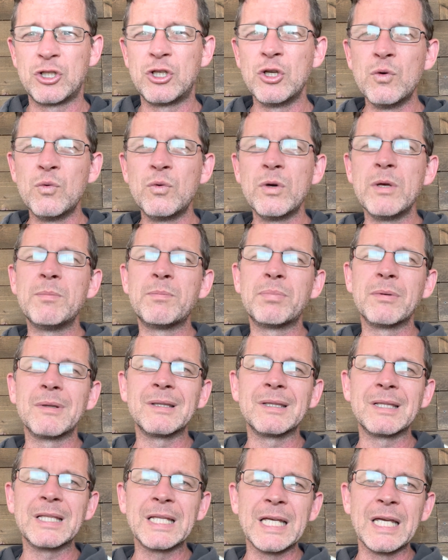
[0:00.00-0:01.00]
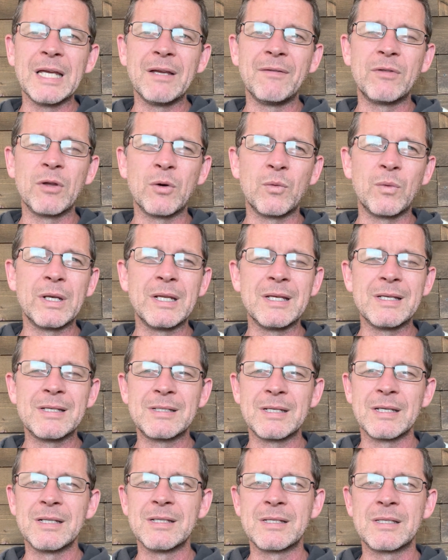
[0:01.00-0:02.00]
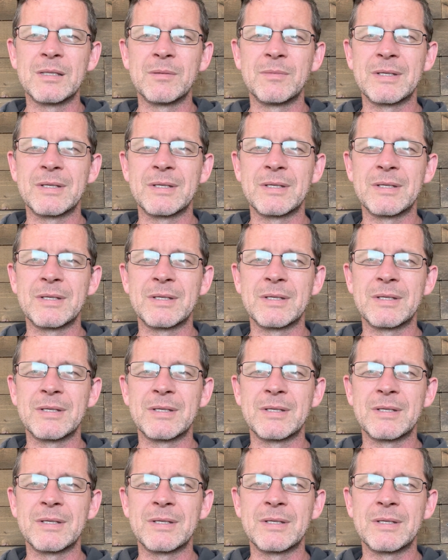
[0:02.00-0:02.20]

Do we believe that when he sends the